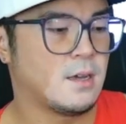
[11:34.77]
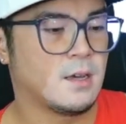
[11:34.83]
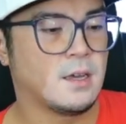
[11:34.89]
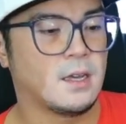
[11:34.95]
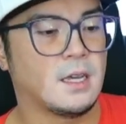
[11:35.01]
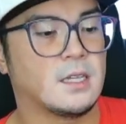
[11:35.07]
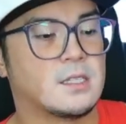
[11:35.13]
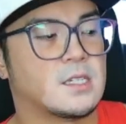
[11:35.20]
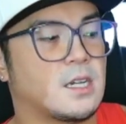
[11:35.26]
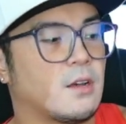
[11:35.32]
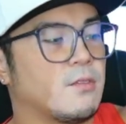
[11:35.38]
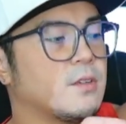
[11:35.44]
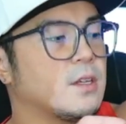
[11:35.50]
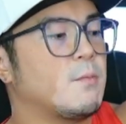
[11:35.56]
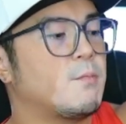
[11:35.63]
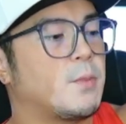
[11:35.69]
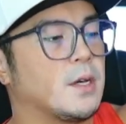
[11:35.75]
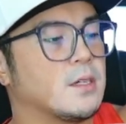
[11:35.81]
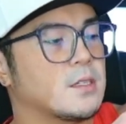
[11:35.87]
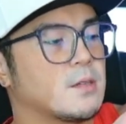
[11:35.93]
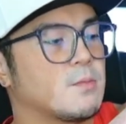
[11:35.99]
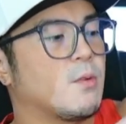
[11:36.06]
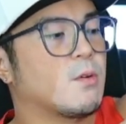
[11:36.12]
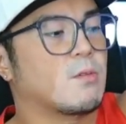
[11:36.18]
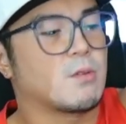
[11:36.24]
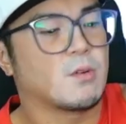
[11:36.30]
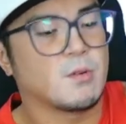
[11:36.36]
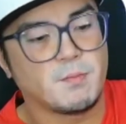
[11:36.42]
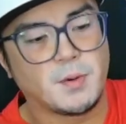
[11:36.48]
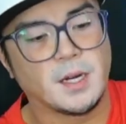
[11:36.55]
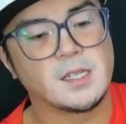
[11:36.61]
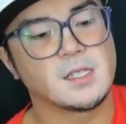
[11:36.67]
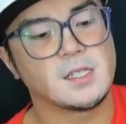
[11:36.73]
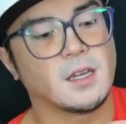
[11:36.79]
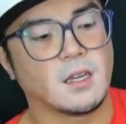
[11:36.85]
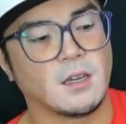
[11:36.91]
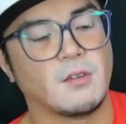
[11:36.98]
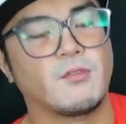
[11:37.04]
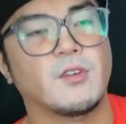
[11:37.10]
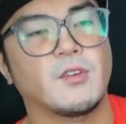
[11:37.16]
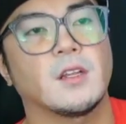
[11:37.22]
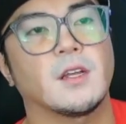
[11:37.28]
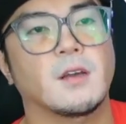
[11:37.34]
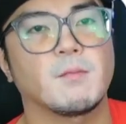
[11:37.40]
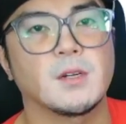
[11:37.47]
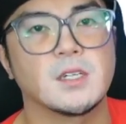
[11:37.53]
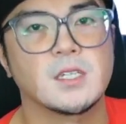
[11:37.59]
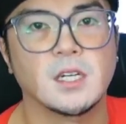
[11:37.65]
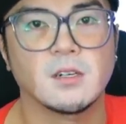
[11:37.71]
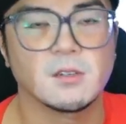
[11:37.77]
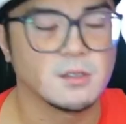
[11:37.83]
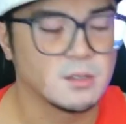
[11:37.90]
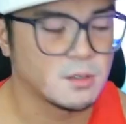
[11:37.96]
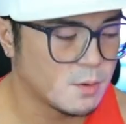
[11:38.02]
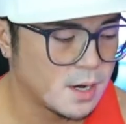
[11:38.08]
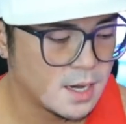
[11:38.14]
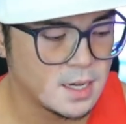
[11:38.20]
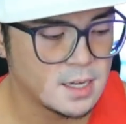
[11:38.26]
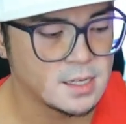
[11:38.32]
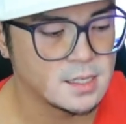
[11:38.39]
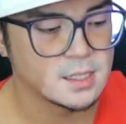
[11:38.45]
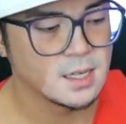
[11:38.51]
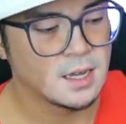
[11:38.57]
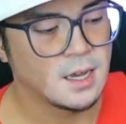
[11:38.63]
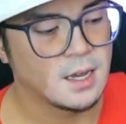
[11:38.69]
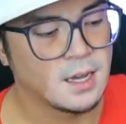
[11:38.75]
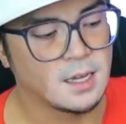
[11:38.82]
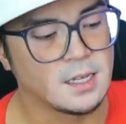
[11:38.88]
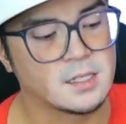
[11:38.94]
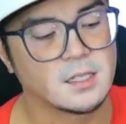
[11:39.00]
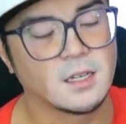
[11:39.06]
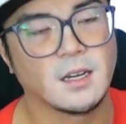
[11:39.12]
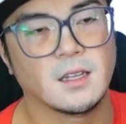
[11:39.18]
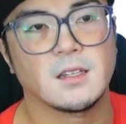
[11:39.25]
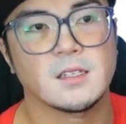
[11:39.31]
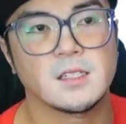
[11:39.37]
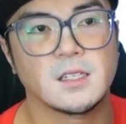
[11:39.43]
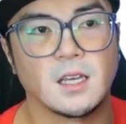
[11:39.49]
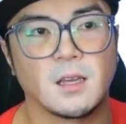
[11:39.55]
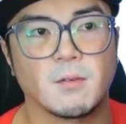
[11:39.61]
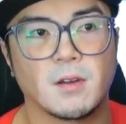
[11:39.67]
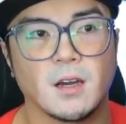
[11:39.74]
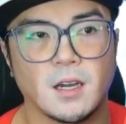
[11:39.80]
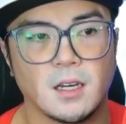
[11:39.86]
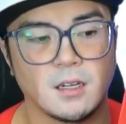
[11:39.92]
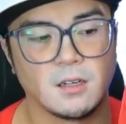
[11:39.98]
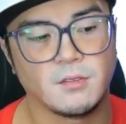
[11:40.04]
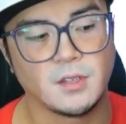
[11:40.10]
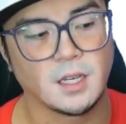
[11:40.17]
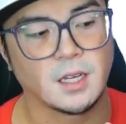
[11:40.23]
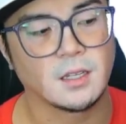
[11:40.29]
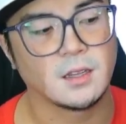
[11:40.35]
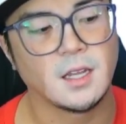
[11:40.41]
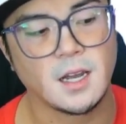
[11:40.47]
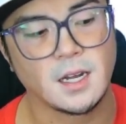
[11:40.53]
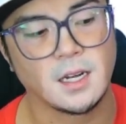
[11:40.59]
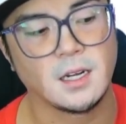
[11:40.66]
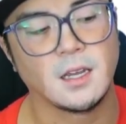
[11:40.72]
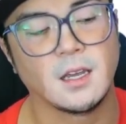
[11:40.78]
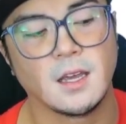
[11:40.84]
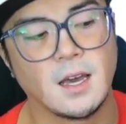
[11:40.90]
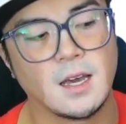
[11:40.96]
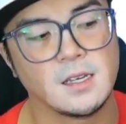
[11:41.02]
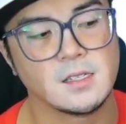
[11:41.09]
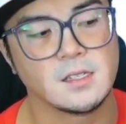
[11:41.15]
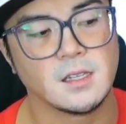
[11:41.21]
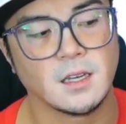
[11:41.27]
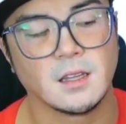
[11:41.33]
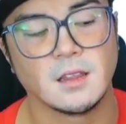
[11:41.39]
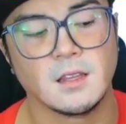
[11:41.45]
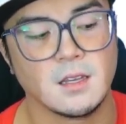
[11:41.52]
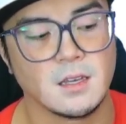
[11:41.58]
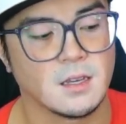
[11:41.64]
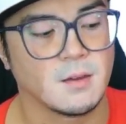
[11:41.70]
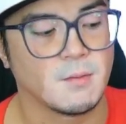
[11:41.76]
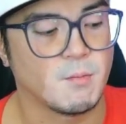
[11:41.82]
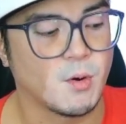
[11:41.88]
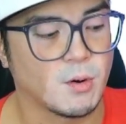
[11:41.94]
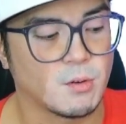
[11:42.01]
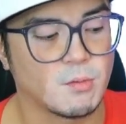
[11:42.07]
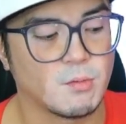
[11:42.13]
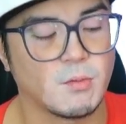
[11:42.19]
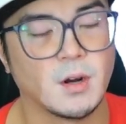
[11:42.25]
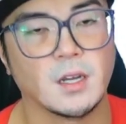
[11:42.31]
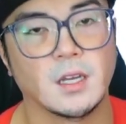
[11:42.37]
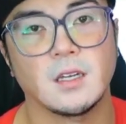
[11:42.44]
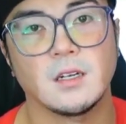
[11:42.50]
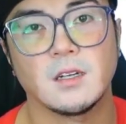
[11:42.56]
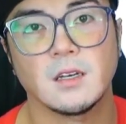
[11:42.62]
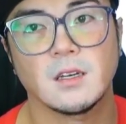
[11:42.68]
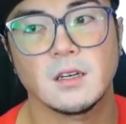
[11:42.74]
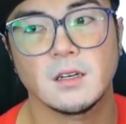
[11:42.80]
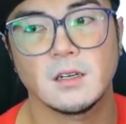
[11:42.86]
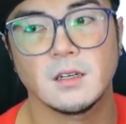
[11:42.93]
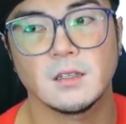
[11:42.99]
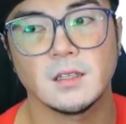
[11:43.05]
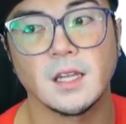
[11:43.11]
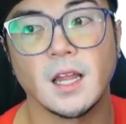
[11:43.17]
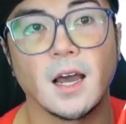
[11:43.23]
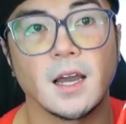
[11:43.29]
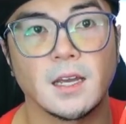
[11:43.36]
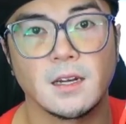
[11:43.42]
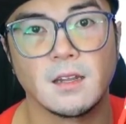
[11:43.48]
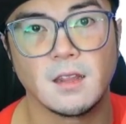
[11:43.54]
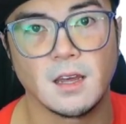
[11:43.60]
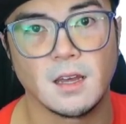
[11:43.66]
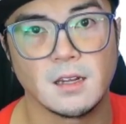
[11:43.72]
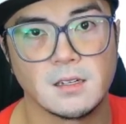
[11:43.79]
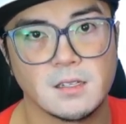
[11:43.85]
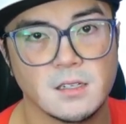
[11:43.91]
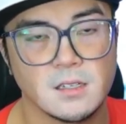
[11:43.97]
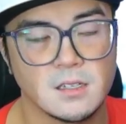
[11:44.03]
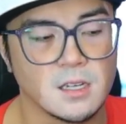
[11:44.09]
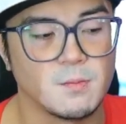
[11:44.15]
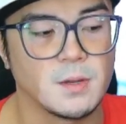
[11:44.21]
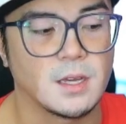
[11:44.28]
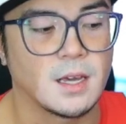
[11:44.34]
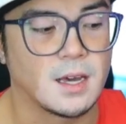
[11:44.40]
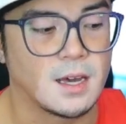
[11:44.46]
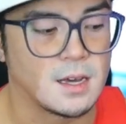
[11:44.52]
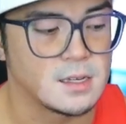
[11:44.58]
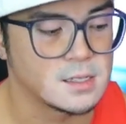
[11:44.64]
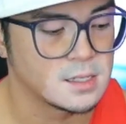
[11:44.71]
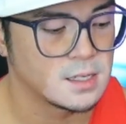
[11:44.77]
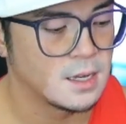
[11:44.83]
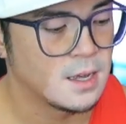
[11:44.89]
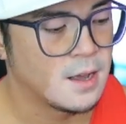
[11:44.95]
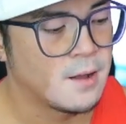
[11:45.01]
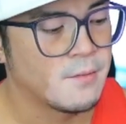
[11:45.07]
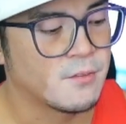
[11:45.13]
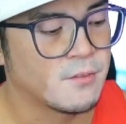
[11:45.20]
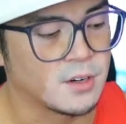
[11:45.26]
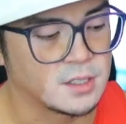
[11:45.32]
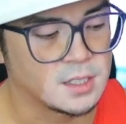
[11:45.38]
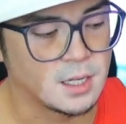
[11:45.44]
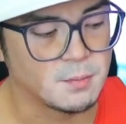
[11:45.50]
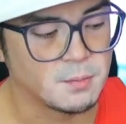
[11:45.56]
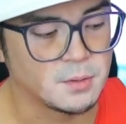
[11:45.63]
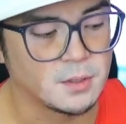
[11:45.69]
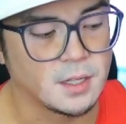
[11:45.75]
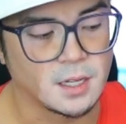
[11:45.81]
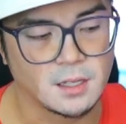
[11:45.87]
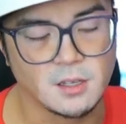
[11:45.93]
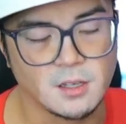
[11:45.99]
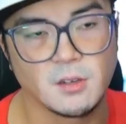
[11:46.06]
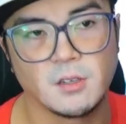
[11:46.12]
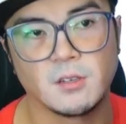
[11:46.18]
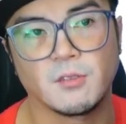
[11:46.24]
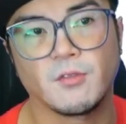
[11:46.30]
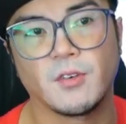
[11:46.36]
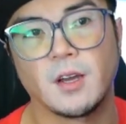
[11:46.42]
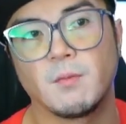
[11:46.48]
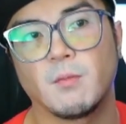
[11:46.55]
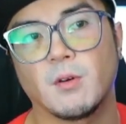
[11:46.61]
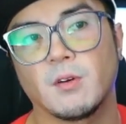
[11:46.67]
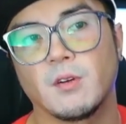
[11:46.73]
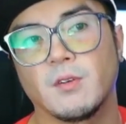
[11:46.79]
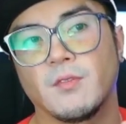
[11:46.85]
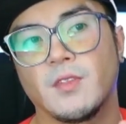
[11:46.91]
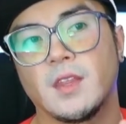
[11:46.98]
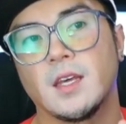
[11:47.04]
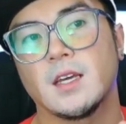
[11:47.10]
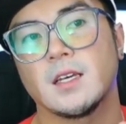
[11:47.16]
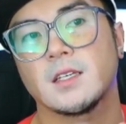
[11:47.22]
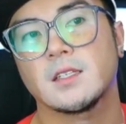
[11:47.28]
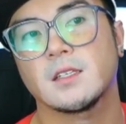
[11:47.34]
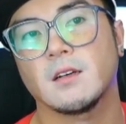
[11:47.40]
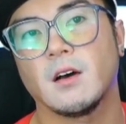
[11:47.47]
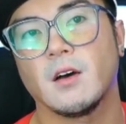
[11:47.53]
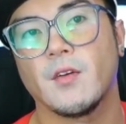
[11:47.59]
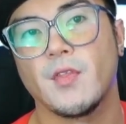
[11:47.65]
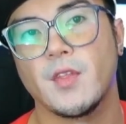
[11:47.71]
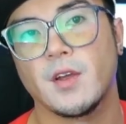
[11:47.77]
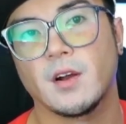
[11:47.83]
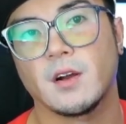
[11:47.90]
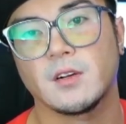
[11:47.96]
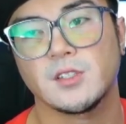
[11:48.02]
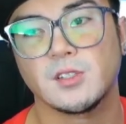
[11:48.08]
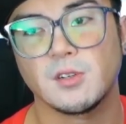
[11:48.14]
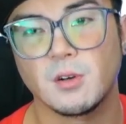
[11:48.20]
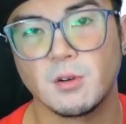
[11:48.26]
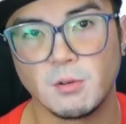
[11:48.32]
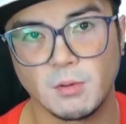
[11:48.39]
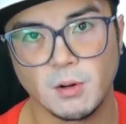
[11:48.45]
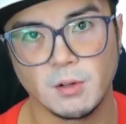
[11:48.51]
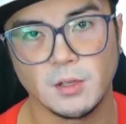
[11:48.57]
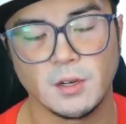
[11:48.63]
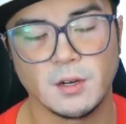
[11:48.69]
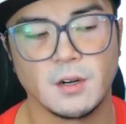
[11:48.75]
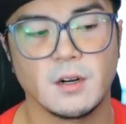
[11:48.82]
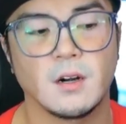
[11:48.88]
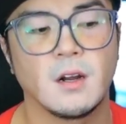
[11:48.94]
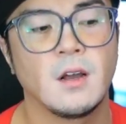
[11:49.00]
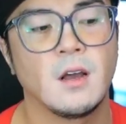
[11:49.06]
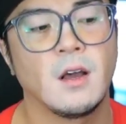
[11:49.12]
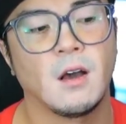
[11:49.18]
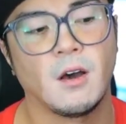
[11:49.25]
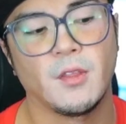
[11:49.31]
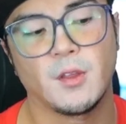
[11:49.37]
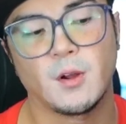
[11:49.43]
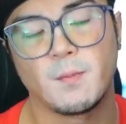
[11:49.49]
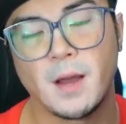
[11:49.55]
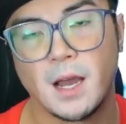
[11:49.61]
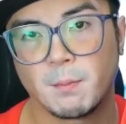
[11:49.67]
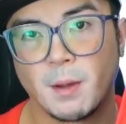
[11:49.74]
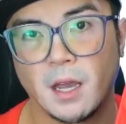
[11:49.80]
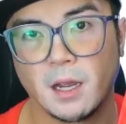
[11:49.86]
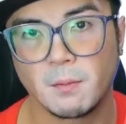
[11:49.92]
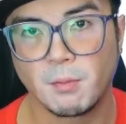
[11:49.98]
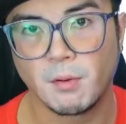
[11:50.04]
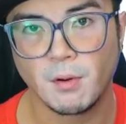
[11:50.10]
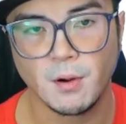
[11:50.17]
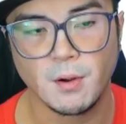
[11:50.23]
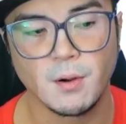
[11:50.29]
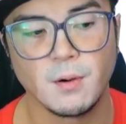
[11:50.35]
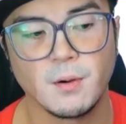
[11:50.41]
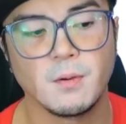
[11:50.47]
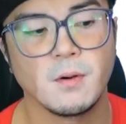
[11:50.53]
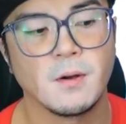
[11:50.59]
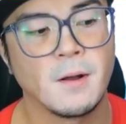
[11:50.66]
It's definitely built more robust, like I feel like material wise it's got the same kind of like lining as like the more rugged line that DB has. For example, like you'll find more of this on their Snowroller, on their Backpack Pro,